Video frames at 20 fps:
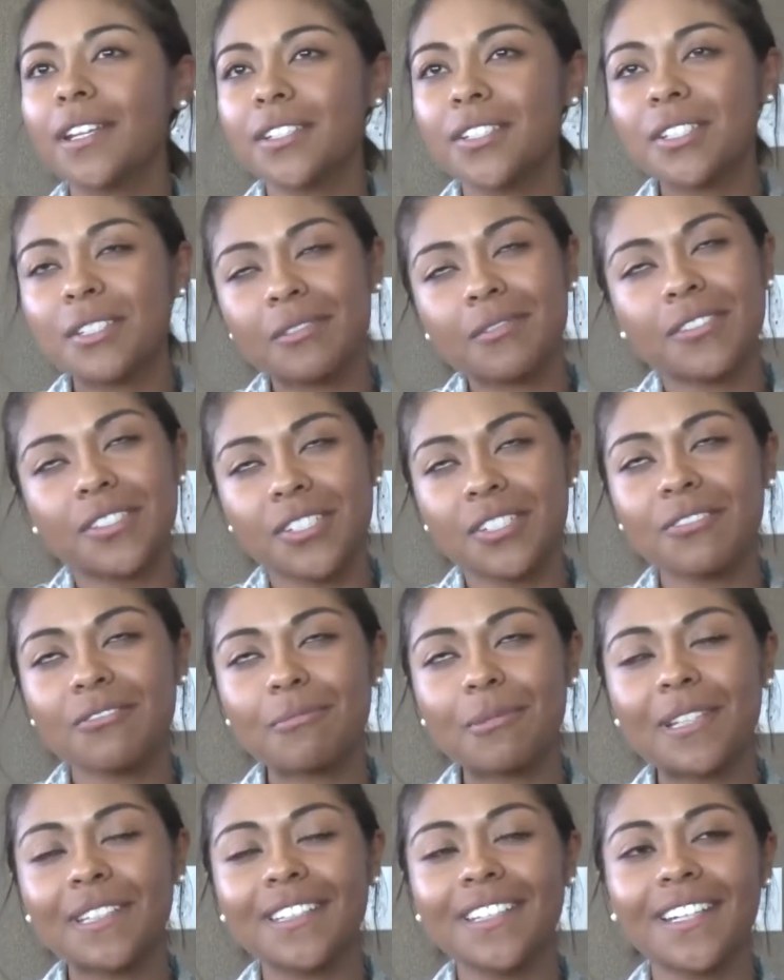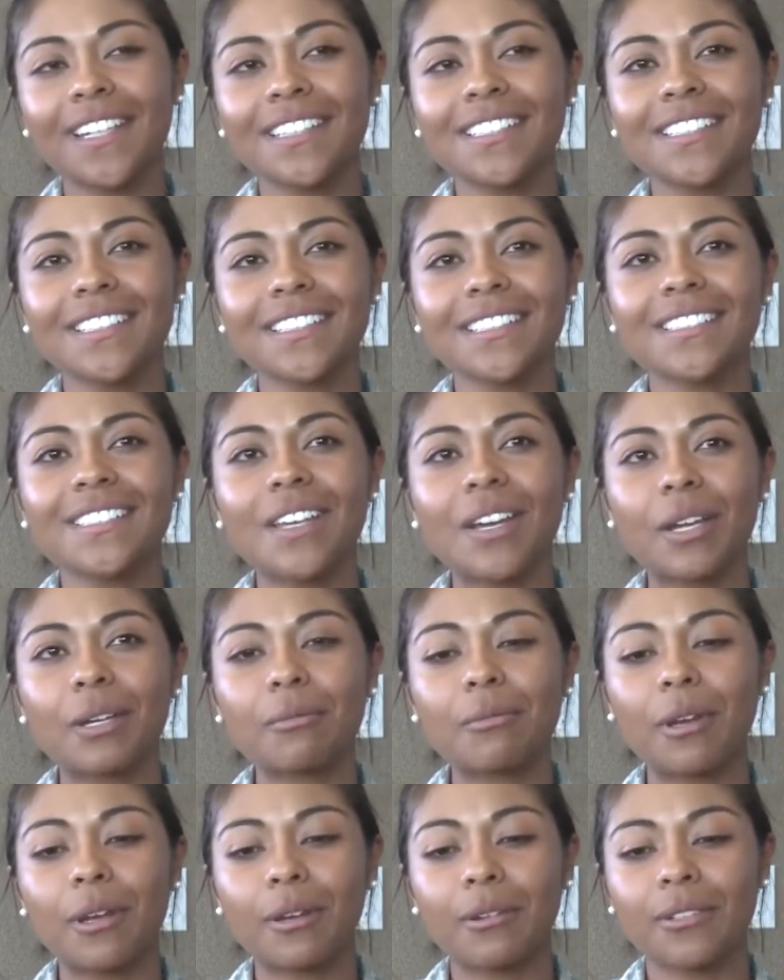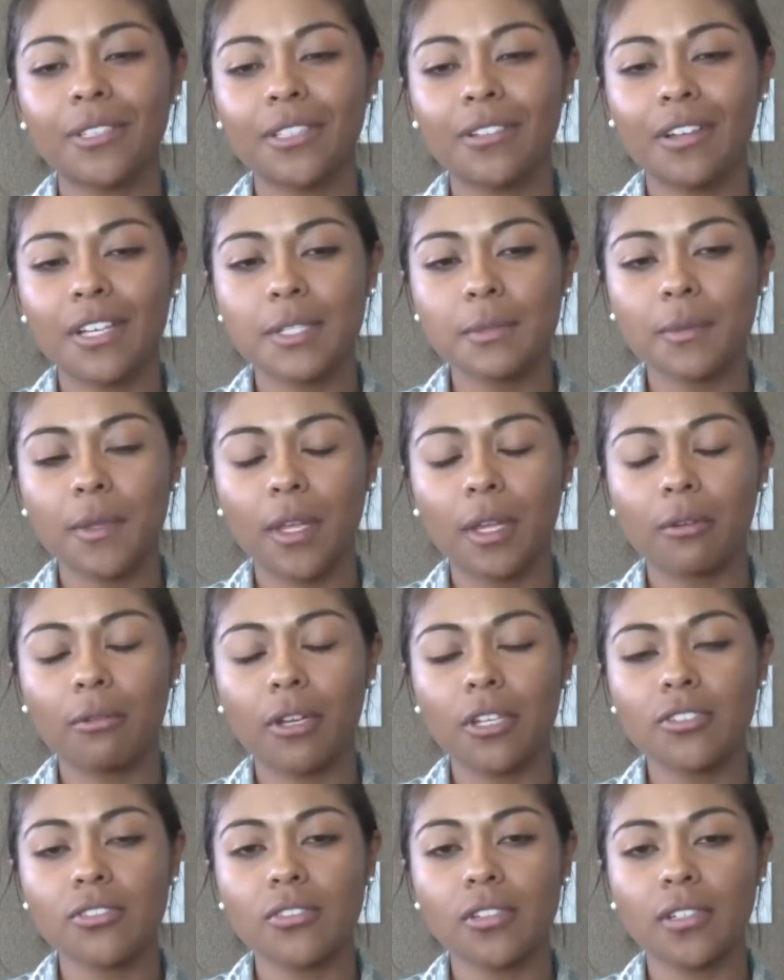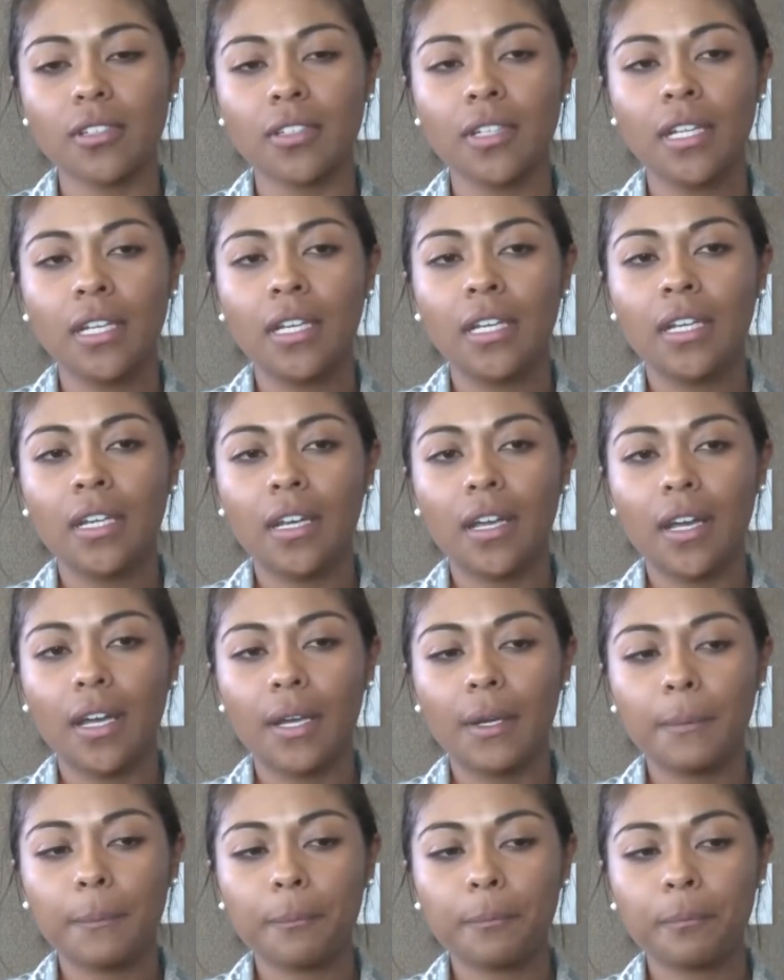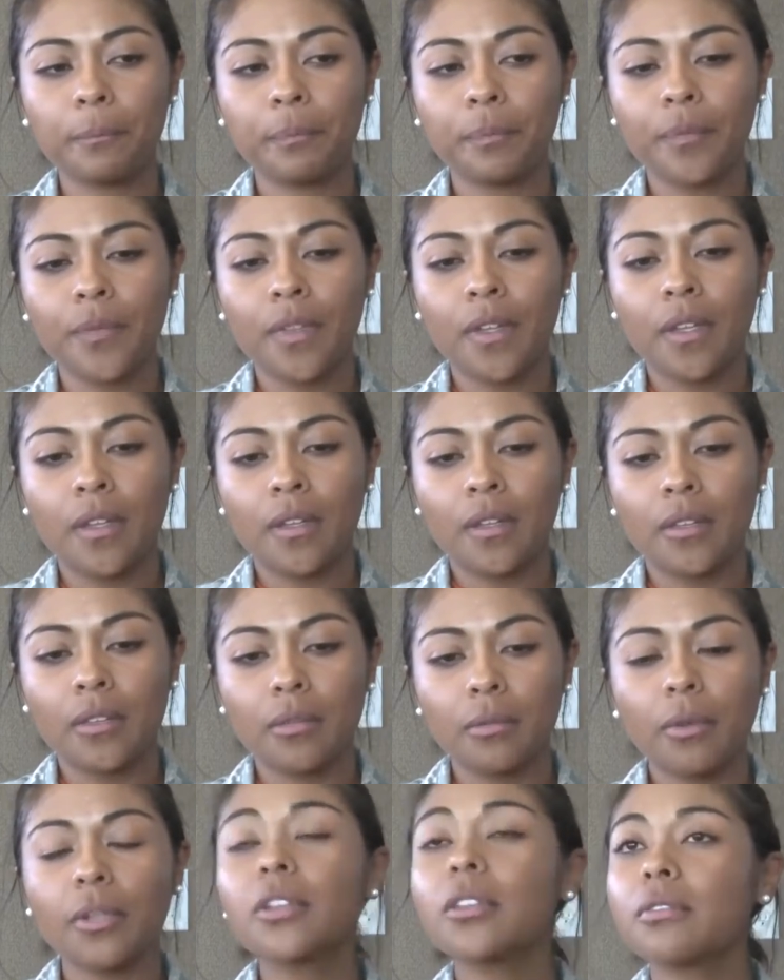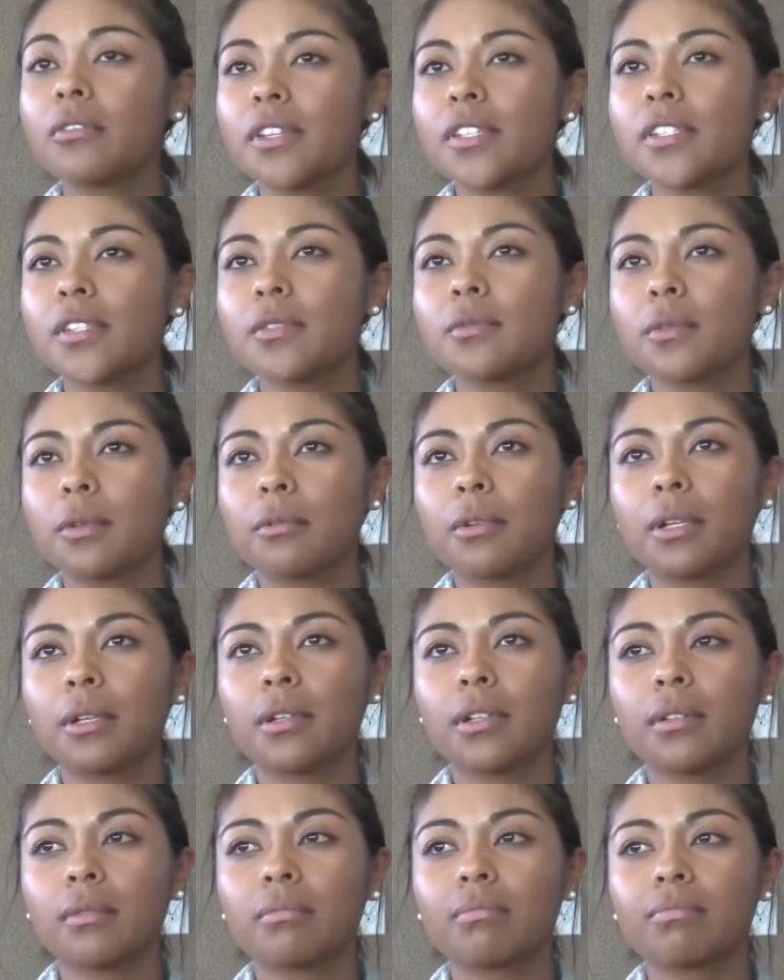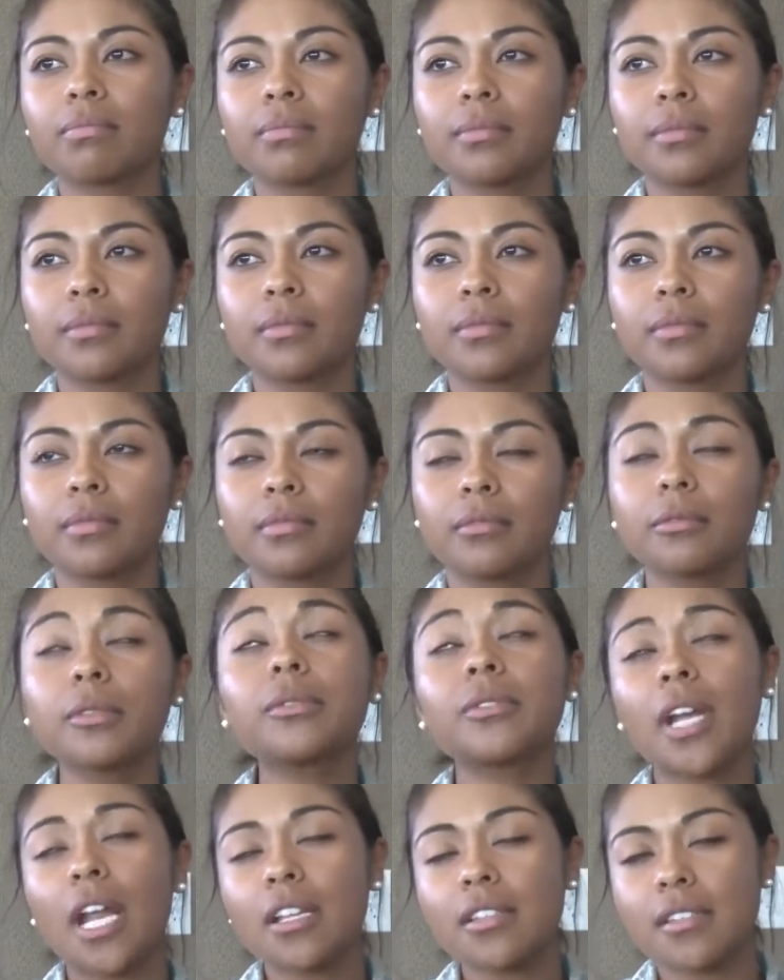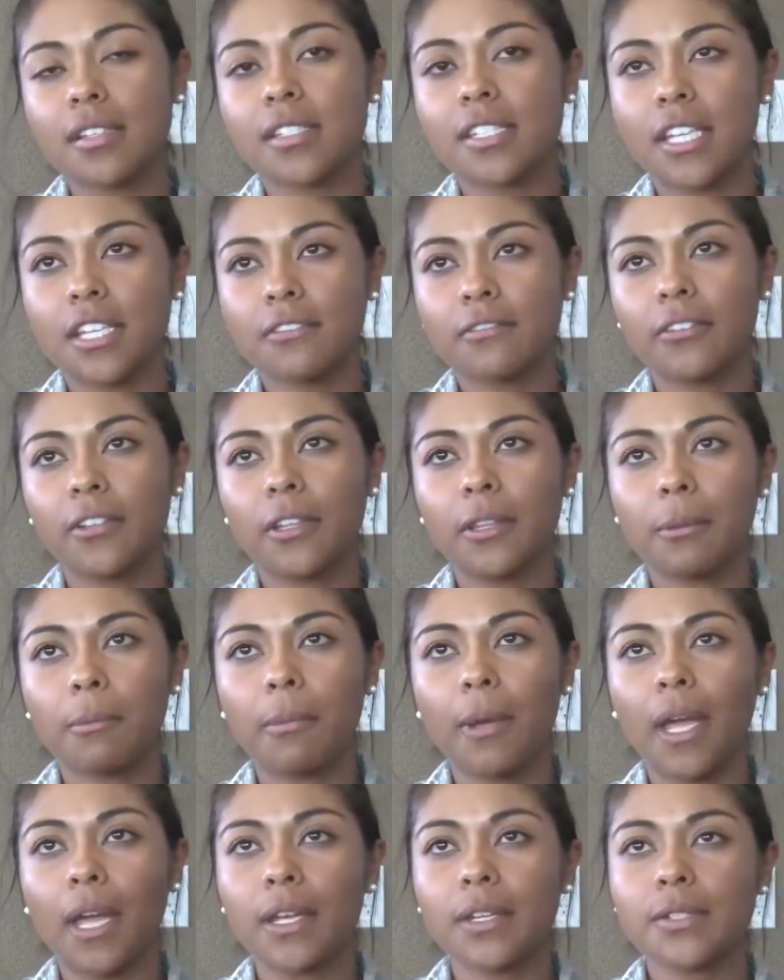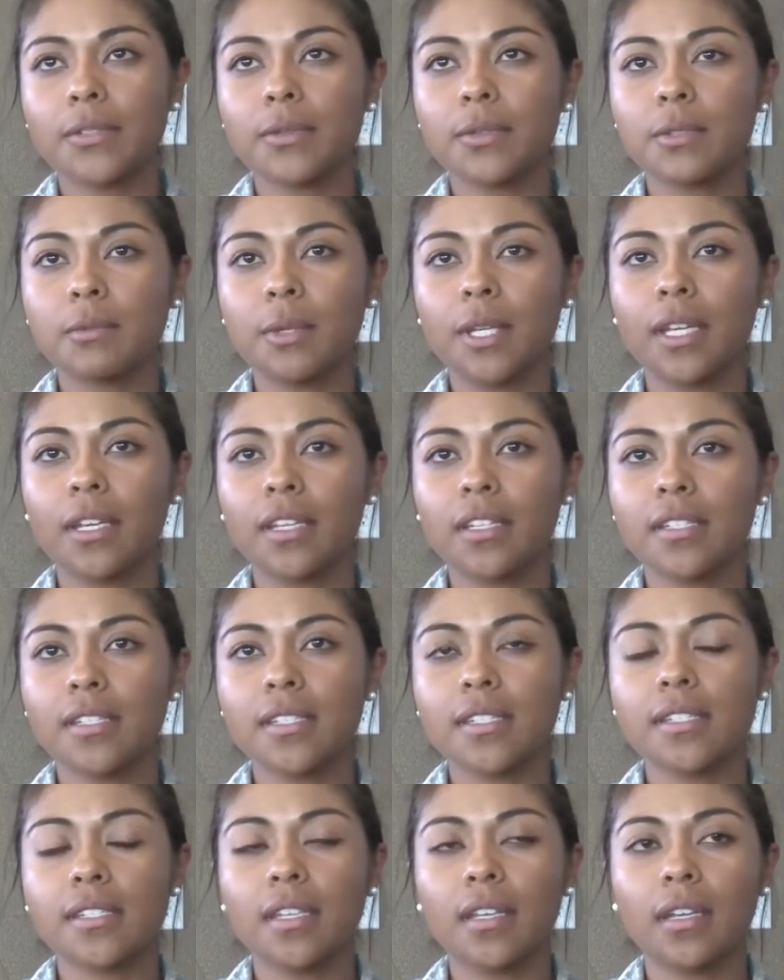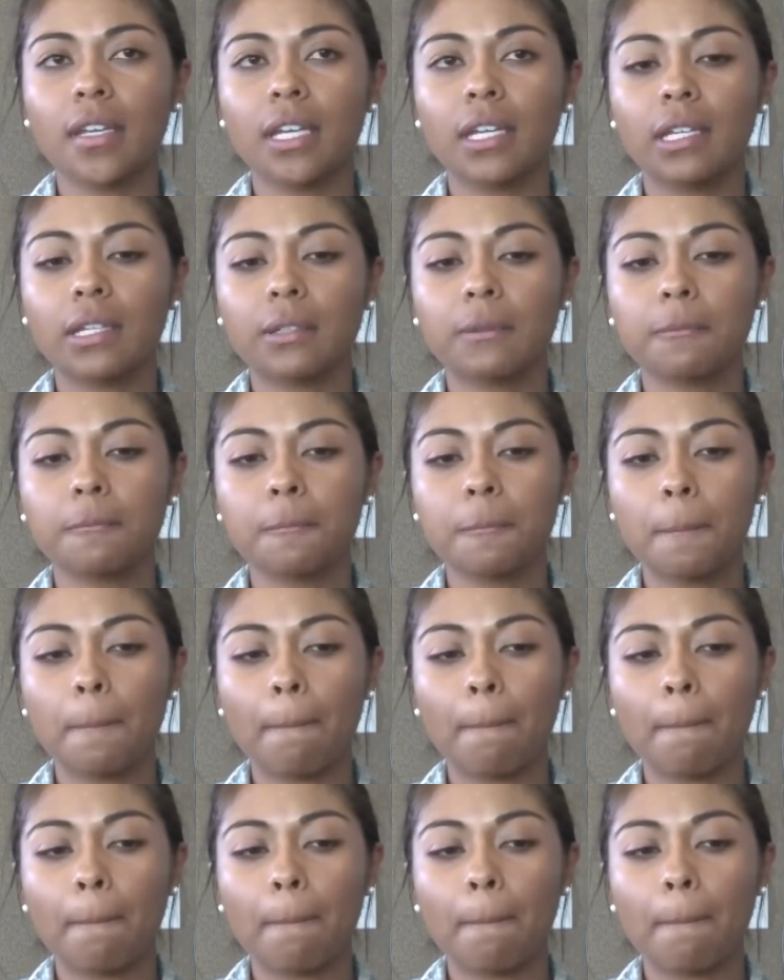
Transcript: big achievement that I didn't talk about when you asked me that question, one of the reasons we were not successful in the past was because our